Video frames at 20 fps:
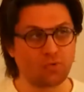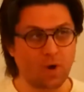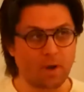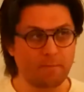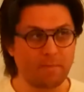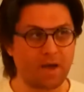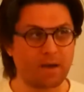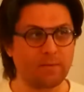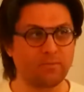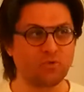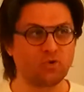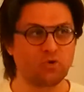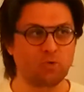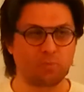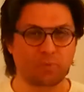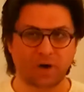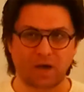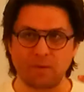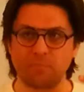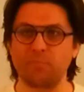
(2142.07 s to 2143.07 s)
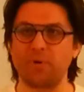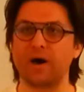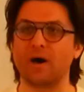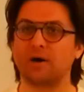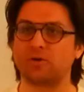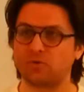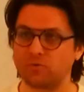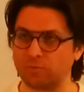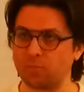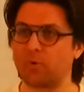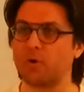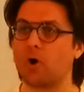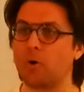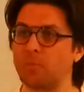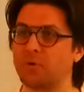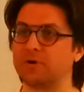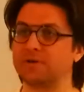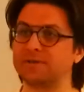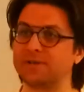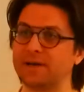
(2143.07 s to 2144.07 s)
and give you to eat
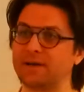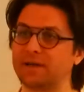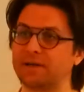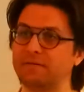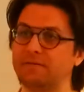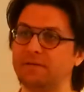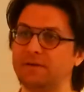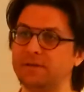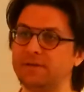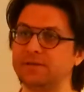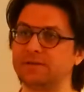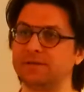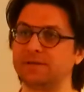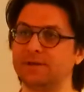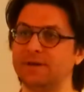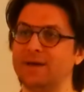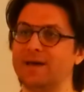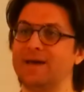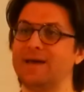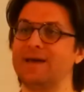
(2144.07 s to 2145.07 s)
to all your events of your life,